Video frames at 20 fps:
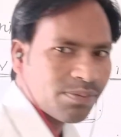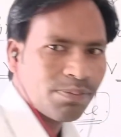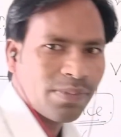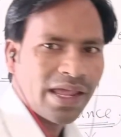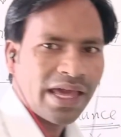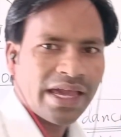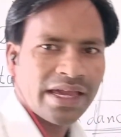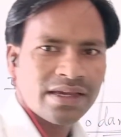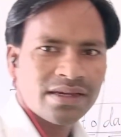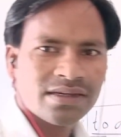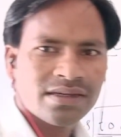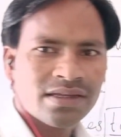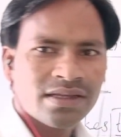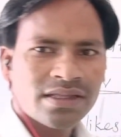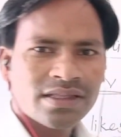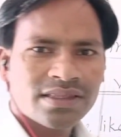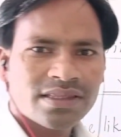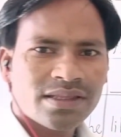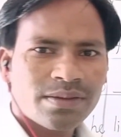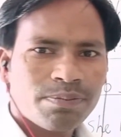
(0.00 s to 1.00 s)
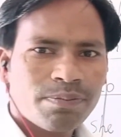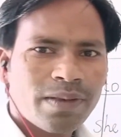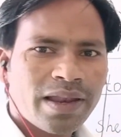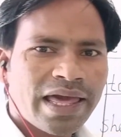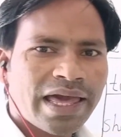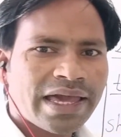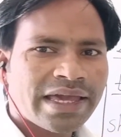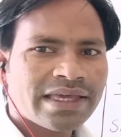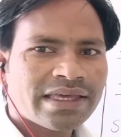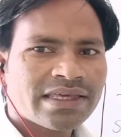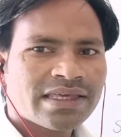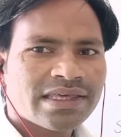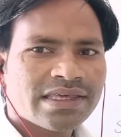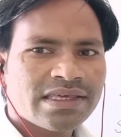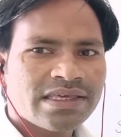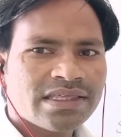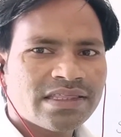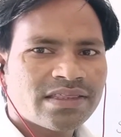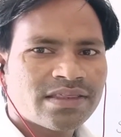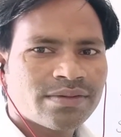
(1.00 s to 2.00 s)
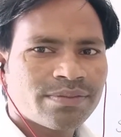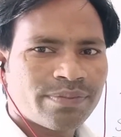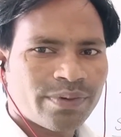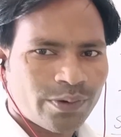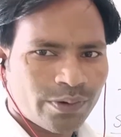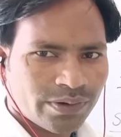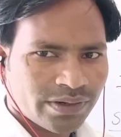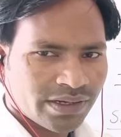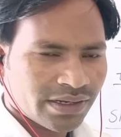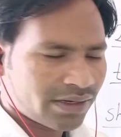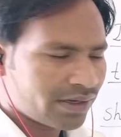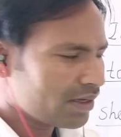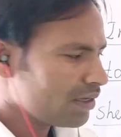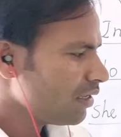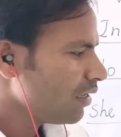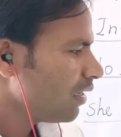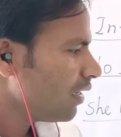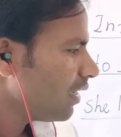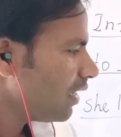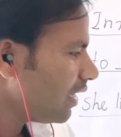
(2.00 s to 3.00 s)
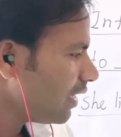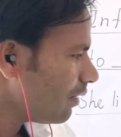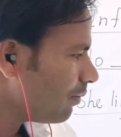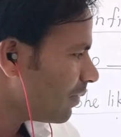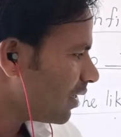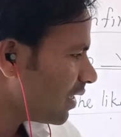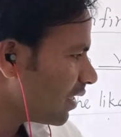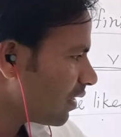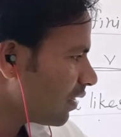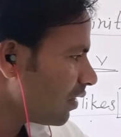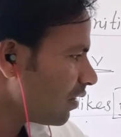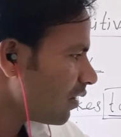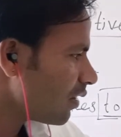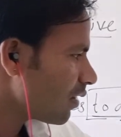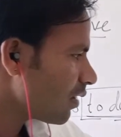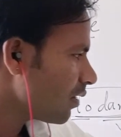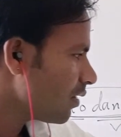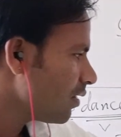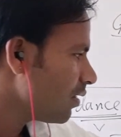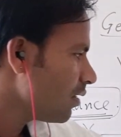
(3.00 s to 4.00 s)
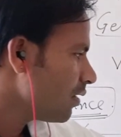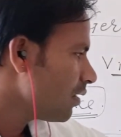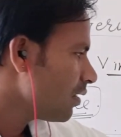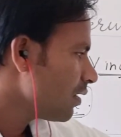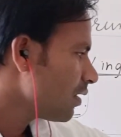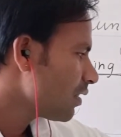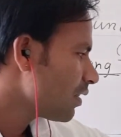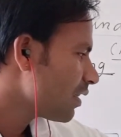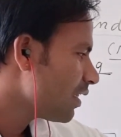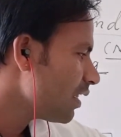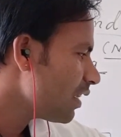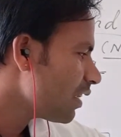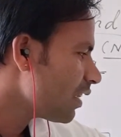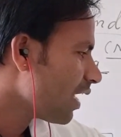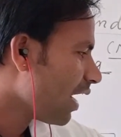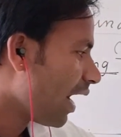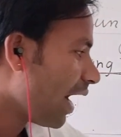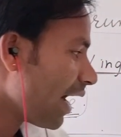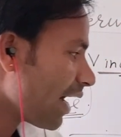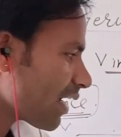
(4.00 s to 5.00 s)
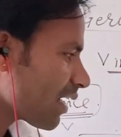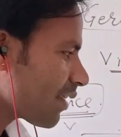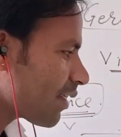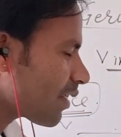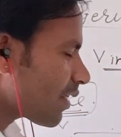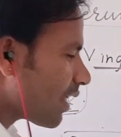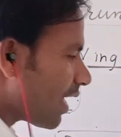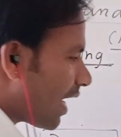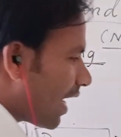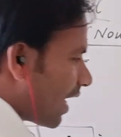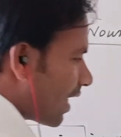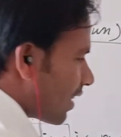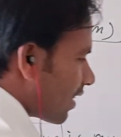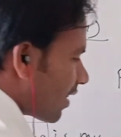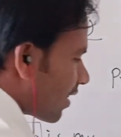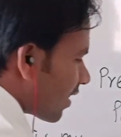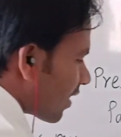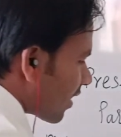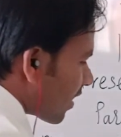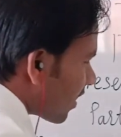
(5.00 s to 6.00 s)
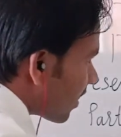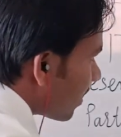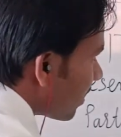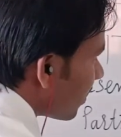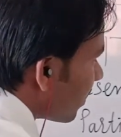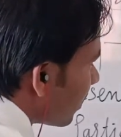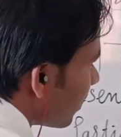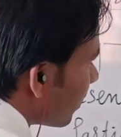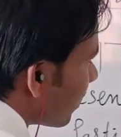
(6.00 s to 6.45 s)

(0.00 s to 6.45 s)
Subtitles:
is the plank? The plank is broken. It means this acts as